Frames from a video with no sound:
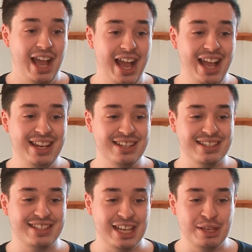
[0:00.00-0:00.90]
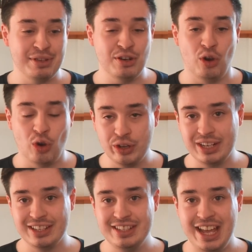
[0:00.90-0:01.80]
and Damien
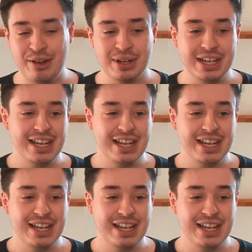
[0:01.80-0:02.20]
Hoyland. Now,